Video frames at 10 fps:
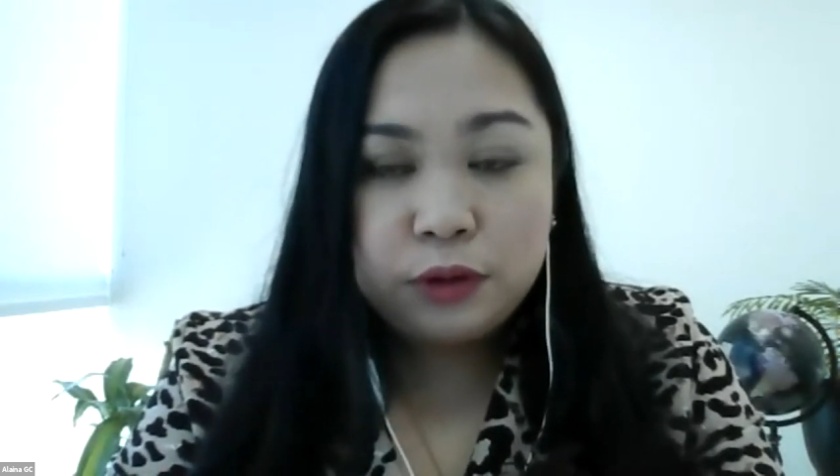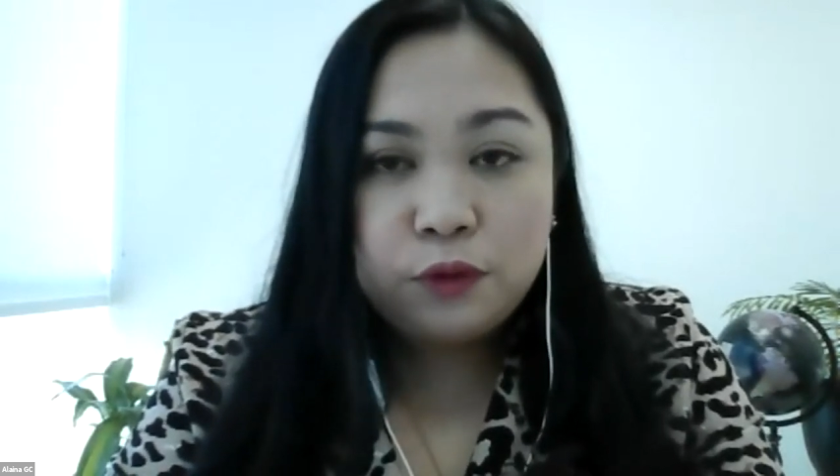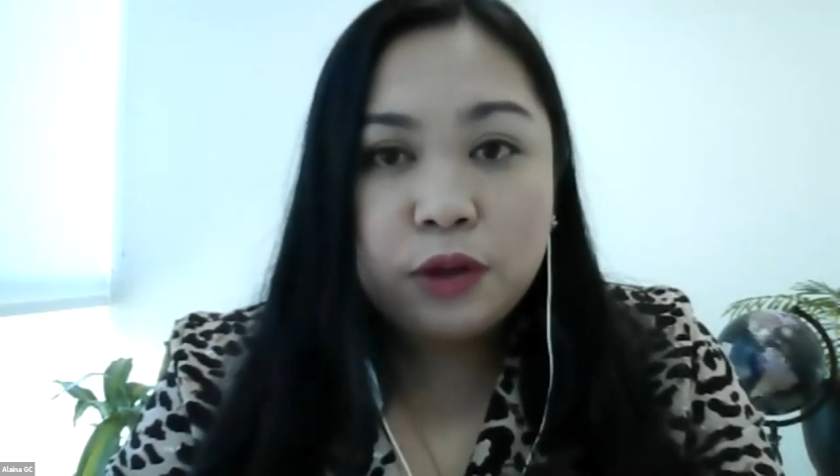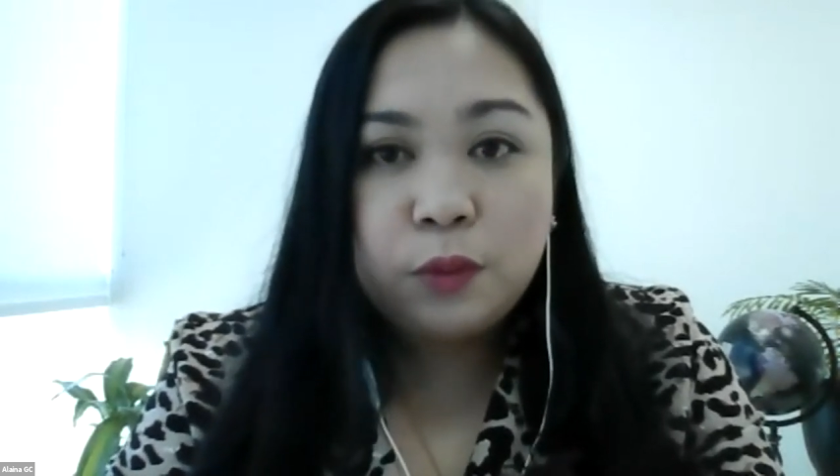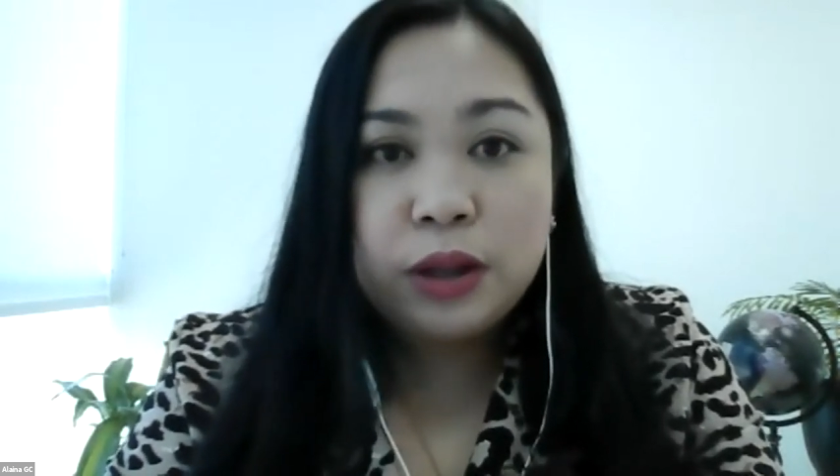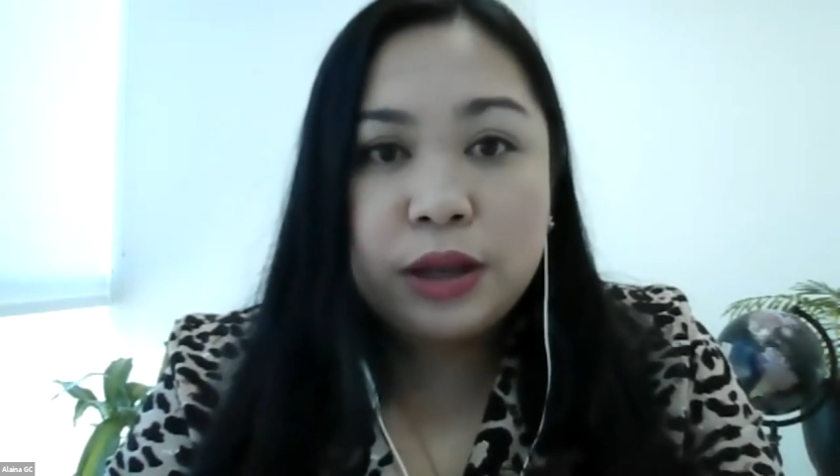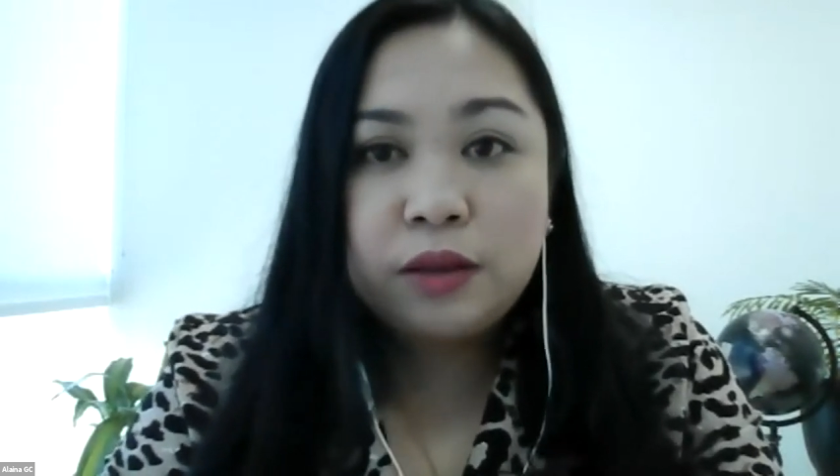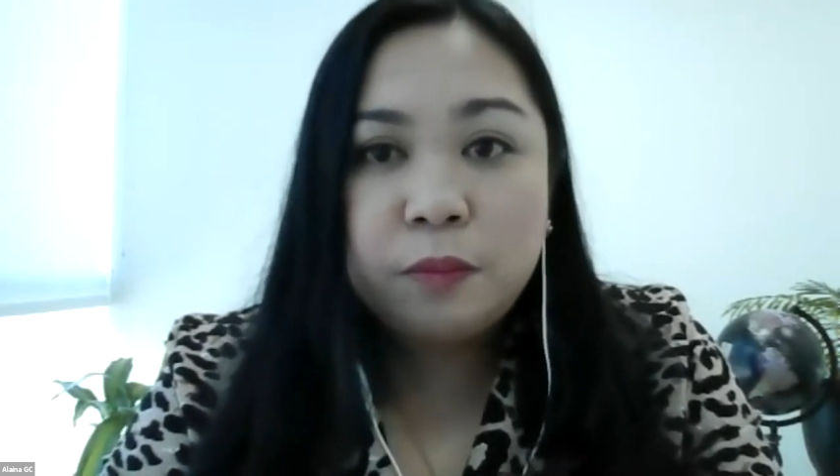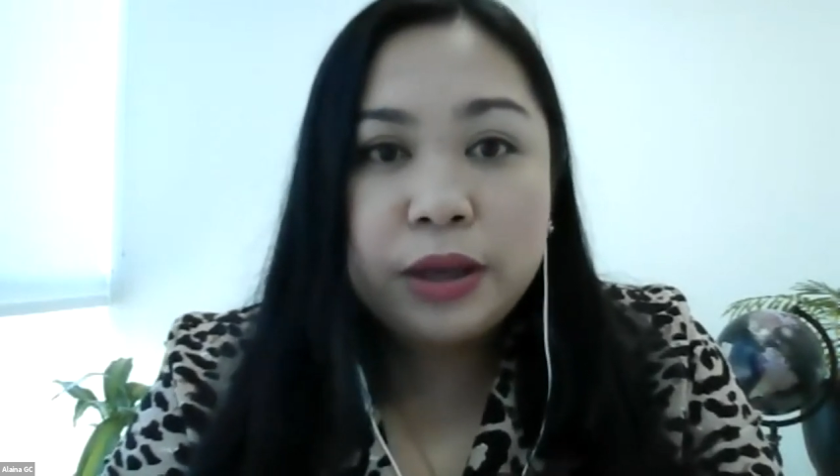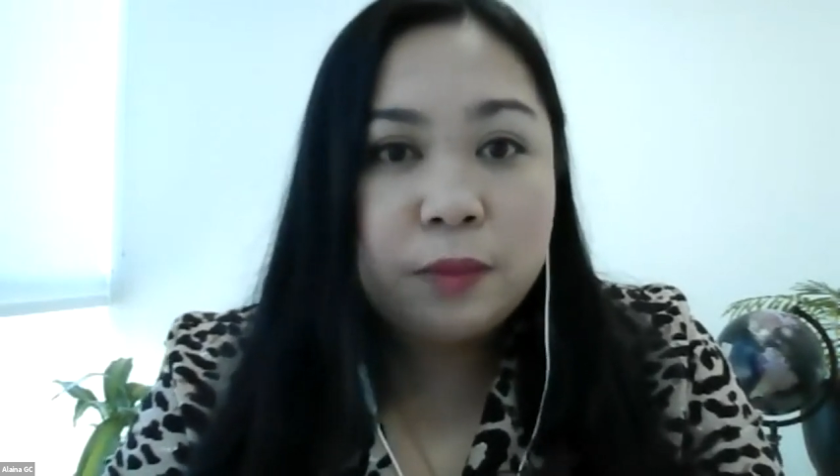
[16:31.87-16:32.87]
So it will
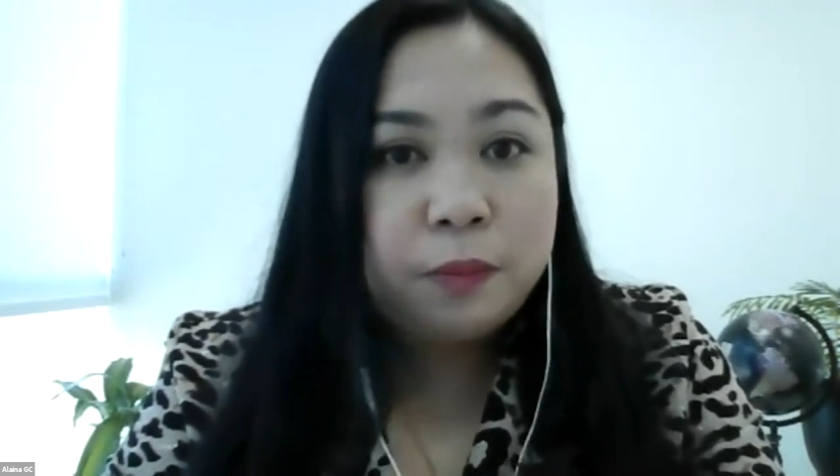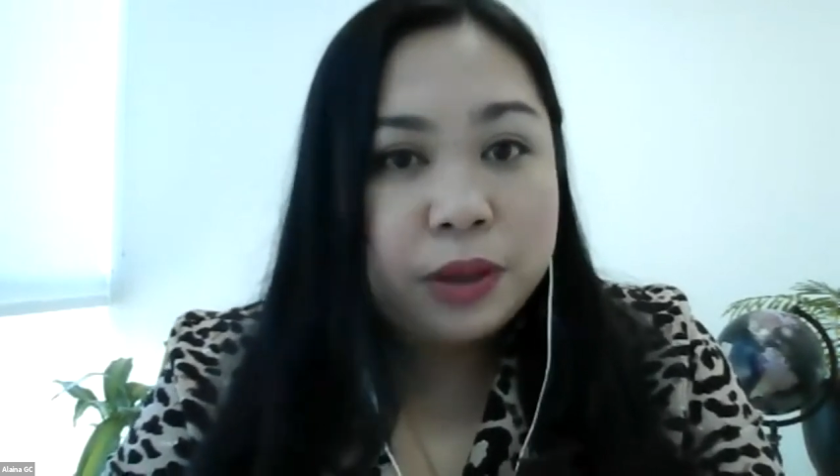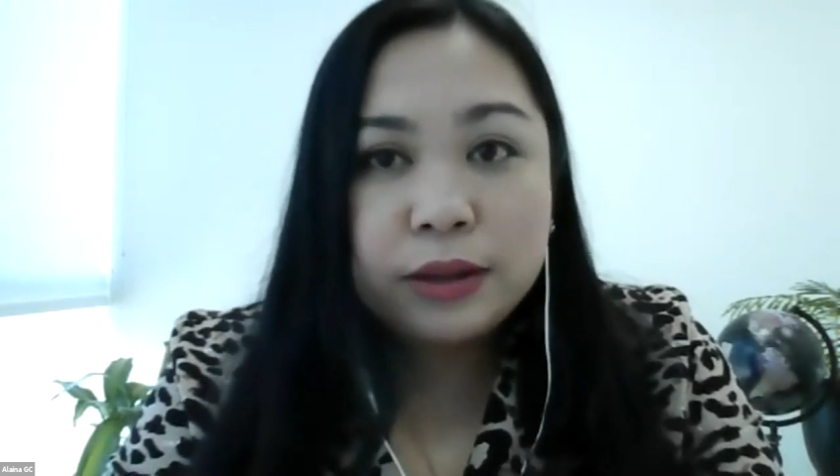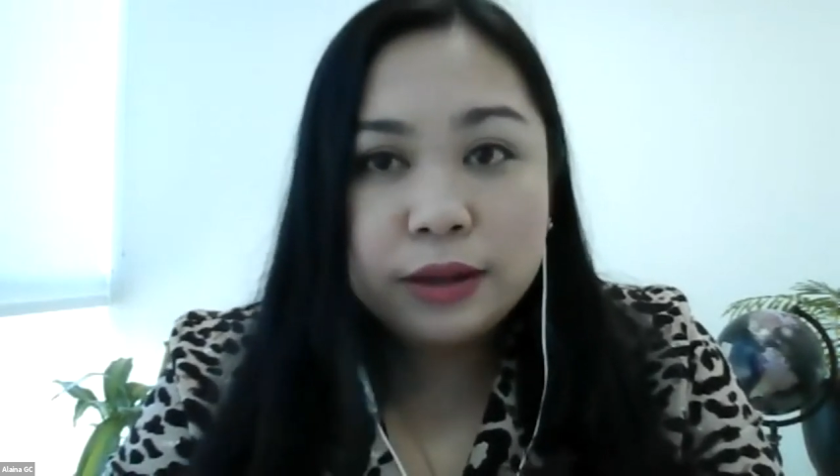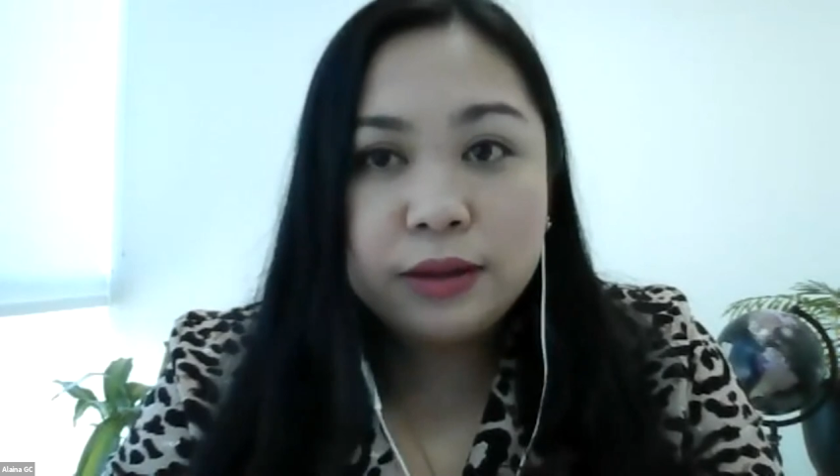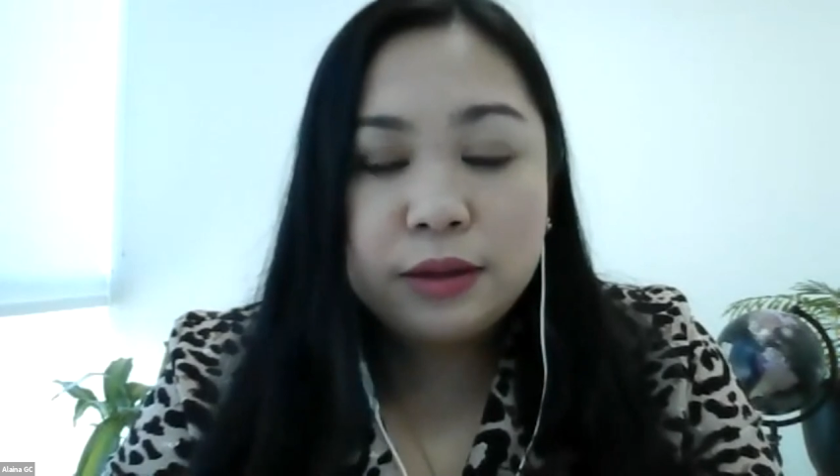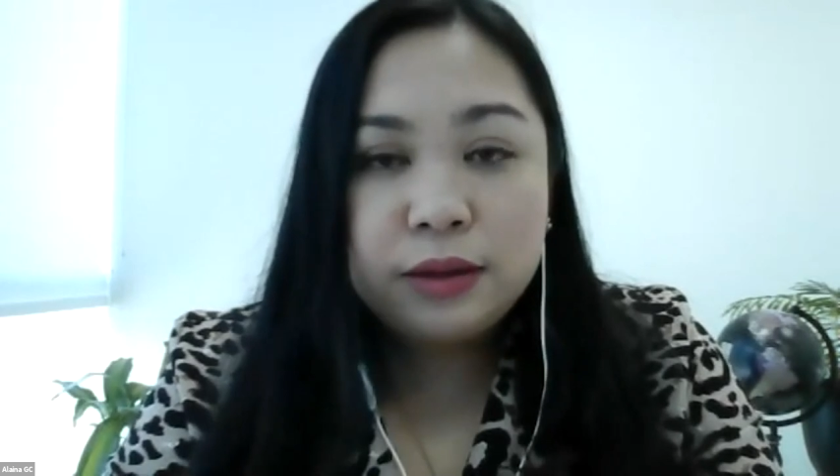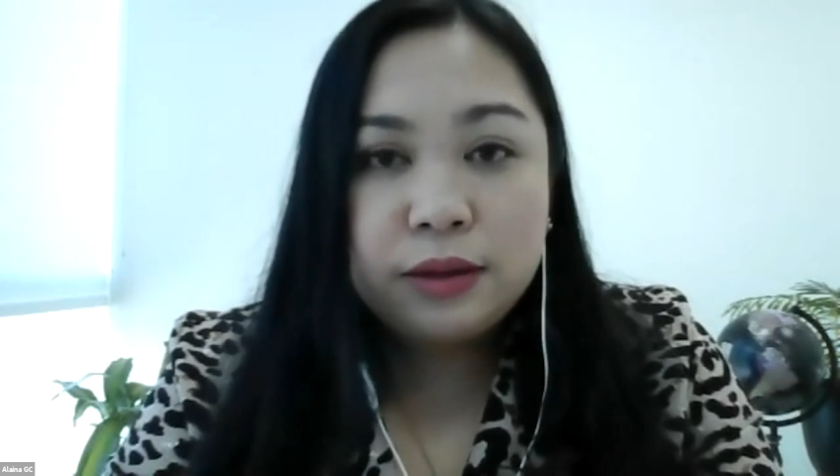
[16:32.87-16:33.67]
not be repeated.